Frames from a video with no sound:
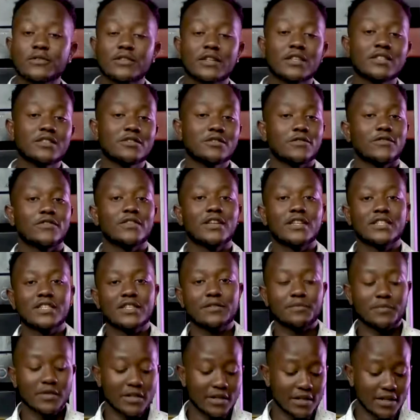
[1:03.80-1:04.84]
starting off with the
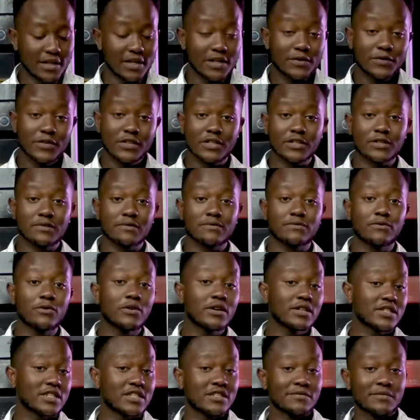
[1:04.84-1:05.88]
ATEM Mini, it features 4
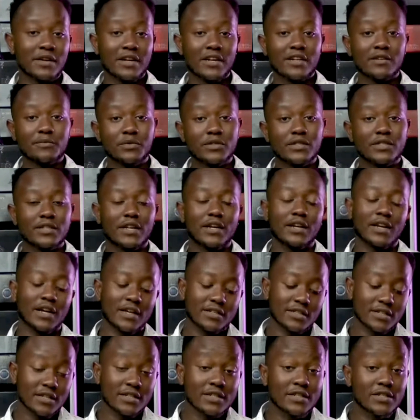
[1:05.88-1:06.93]
HDMI inputs and
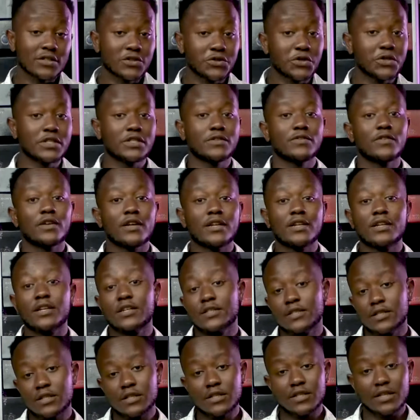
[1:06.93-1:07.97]
has an intuitive and
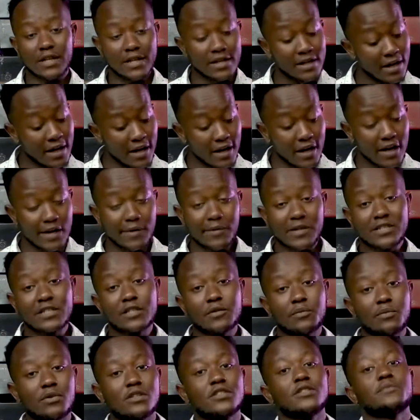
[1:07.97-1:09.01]
easy design, and makes
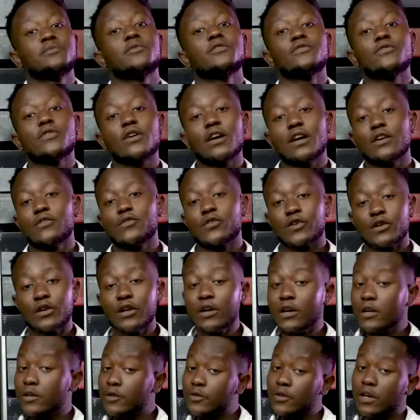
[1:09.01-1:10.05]
it possible for everyone
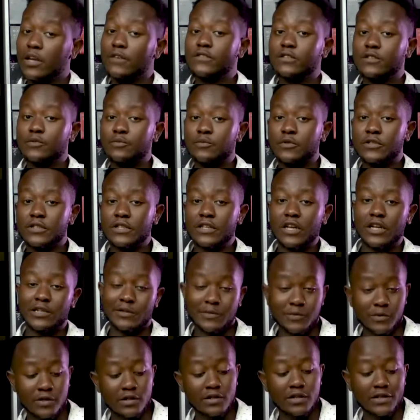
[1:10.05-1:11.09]
to live stream multi-camera
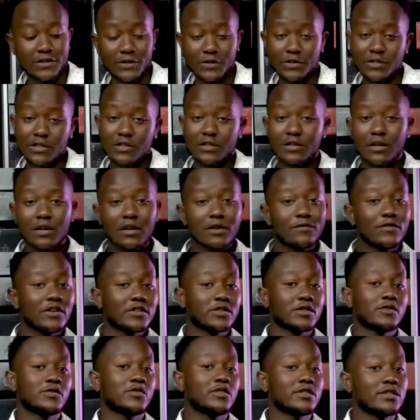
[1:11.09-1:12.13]
productions via
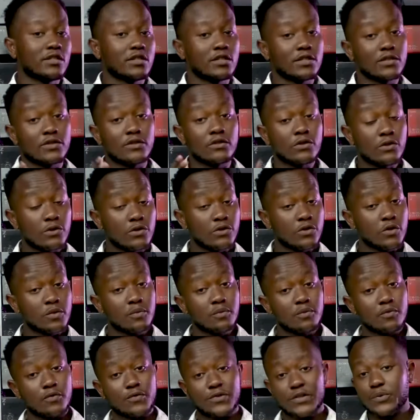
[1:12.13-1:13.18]
software such as YouTube,
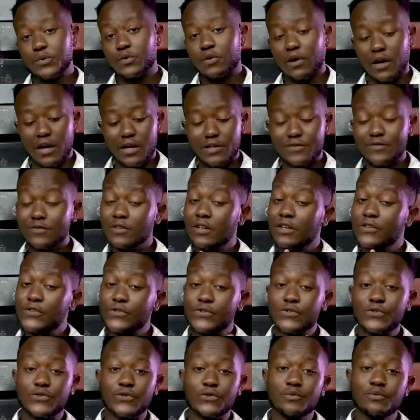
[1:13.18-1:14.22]
Facebook Live,
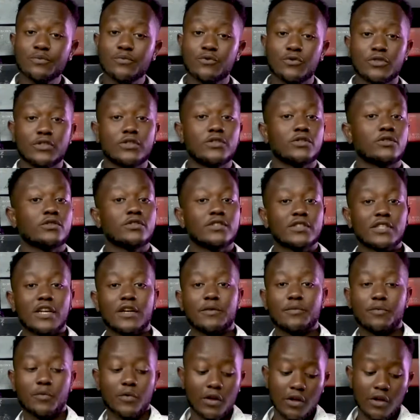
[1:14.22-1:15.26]
Zoom, Twitch, or Skype.